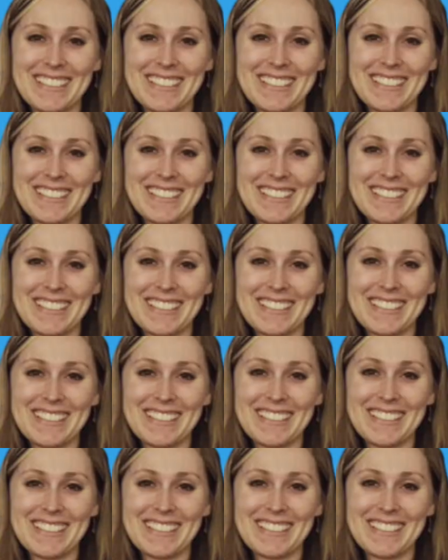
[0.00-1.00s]

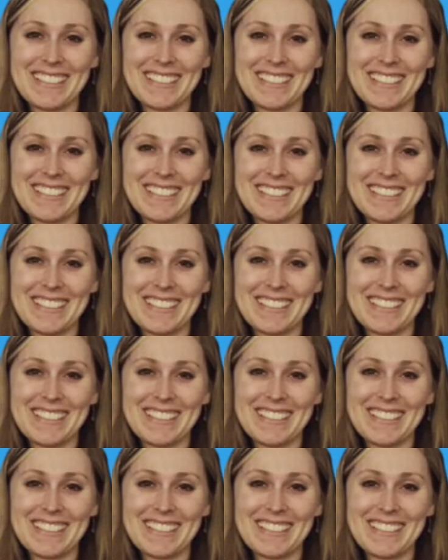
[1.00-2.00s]

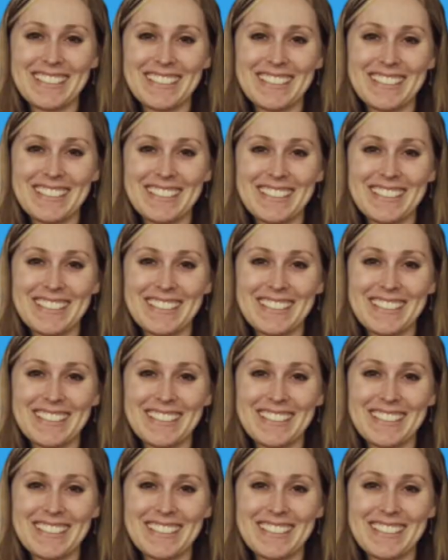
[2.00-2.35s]
(not speaking)